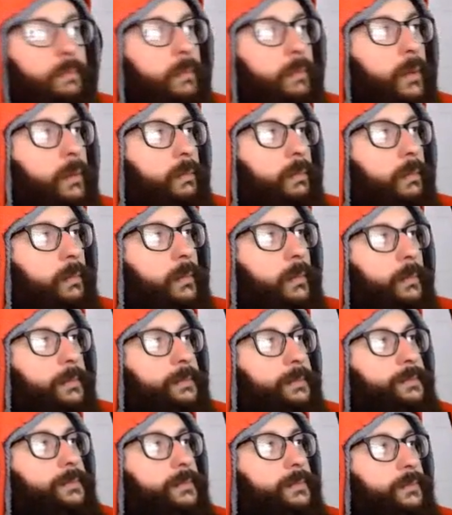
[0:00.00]

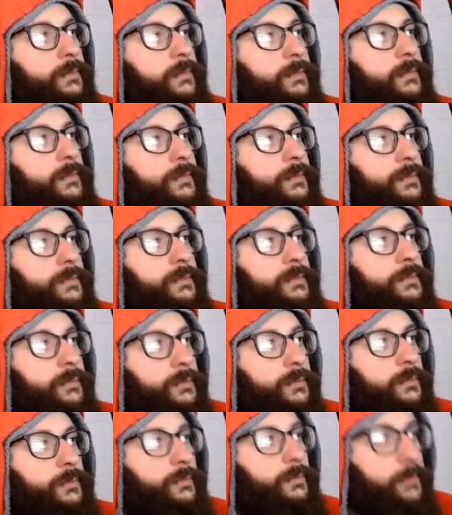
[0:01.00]

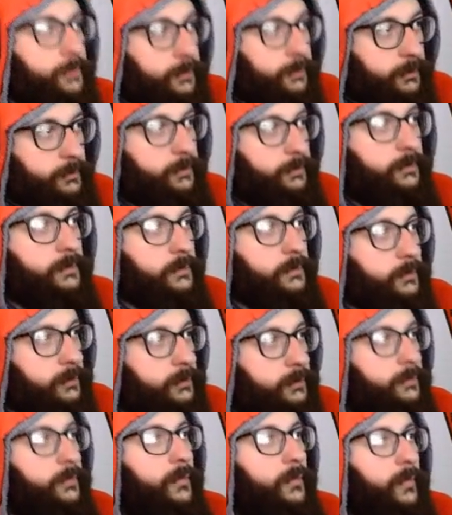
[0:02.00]

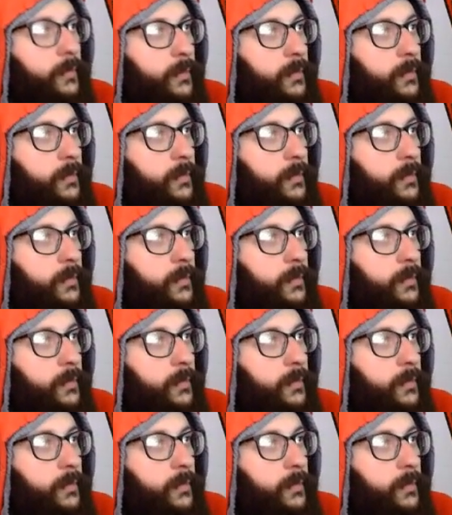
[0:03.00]
(not speaking)